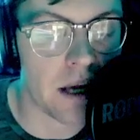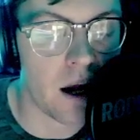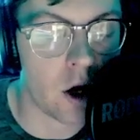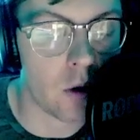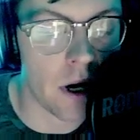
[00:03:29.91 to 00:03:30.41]

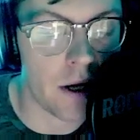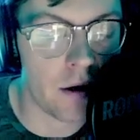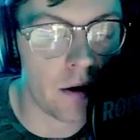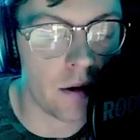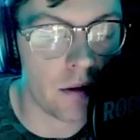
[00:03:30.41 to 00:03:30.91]
arrow right
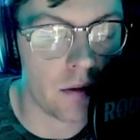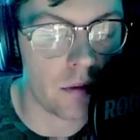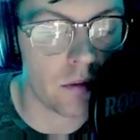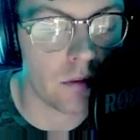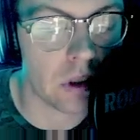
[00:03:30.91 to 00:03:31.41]
here,
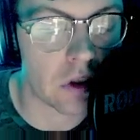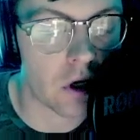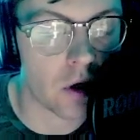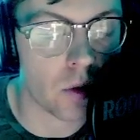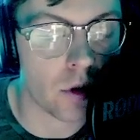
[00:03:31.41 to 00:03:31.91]
the
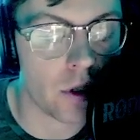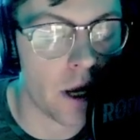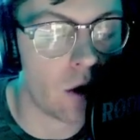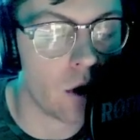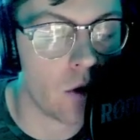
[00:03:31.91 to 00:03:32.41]
circle and the
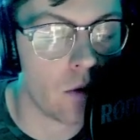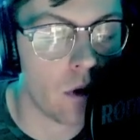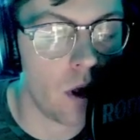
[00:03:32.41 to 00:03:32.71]
arrow.